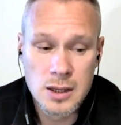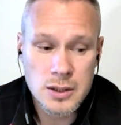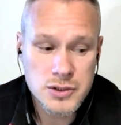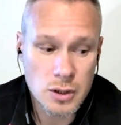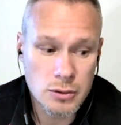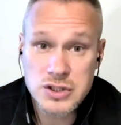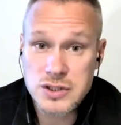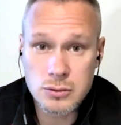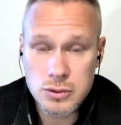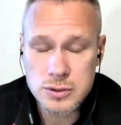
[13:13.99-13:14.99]
So it's a
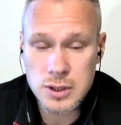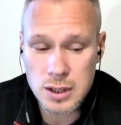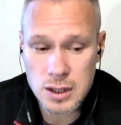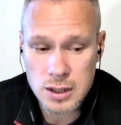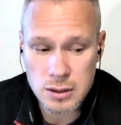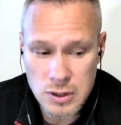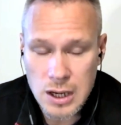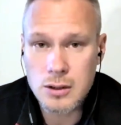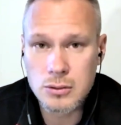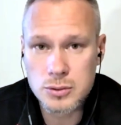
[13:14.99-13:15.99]
good,
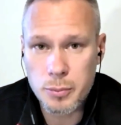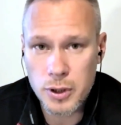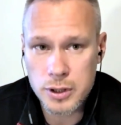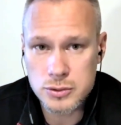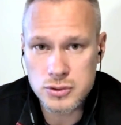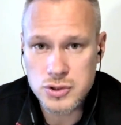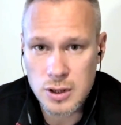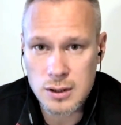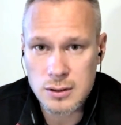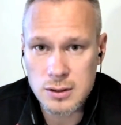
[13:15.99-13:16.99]
really good point to start.